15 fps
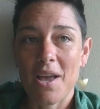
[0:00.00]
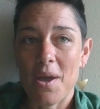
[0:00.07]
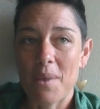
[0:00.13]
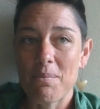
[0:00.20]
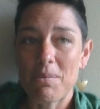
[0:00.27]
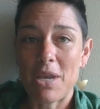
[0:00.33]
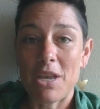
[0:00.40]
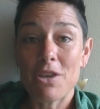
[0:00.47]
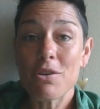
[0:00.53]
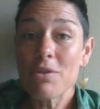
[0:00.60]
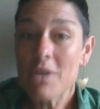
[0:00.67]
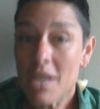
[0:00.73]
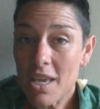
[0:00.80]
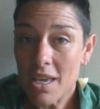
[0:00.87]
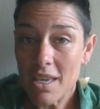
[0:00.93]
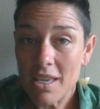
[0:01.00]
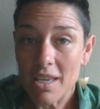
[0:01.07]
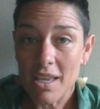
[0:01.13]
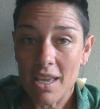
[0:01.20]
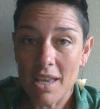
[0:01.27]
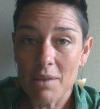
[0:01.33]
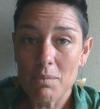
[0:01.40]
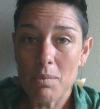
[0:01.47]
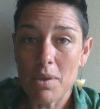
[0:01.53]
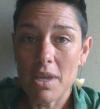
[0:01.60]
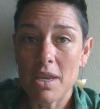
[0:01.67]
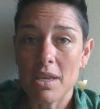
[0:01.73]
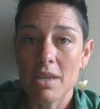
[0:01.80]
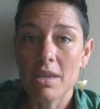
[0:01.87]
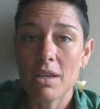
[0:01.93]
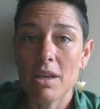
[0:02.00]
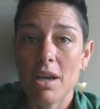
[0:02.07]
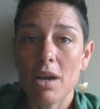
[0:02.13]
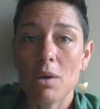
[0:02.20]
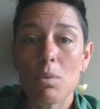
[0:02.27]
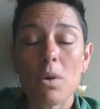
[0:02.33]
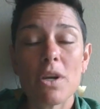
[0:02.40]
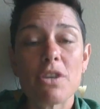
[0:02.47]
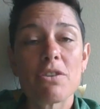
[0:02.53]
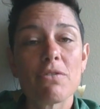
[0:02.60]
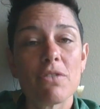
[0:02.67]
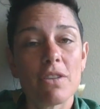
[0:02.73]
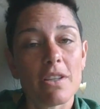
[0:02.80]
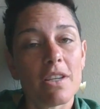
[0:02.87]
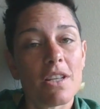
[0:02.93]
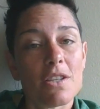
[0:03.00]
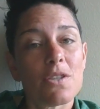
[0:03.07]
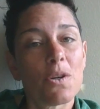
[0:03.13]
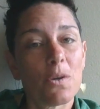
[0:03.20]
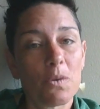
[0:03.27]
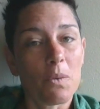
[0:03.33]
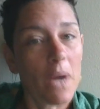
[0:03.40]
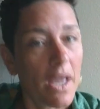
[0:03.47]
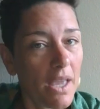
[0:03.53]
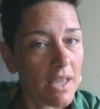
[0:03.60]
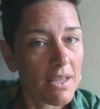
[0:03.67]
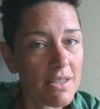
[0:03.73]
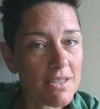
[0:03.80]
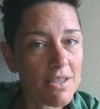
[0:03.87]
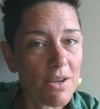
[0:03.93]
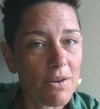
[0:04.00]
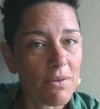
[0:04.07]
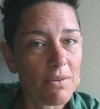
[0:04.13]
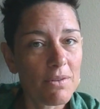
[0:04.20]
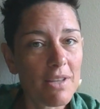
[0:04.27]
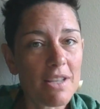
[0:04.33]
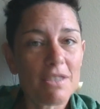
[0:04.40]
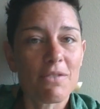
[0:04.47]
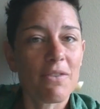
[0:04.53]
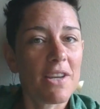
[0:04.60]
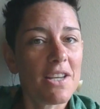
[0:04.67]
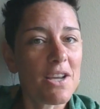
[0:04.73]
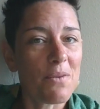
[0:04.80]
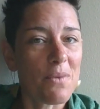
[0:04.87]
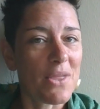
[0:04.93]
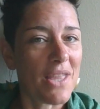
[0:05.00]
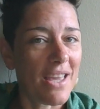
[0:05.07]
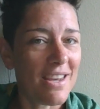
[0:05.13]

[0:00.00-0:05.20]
being unique and being wonderful in its own way. So let's find out what that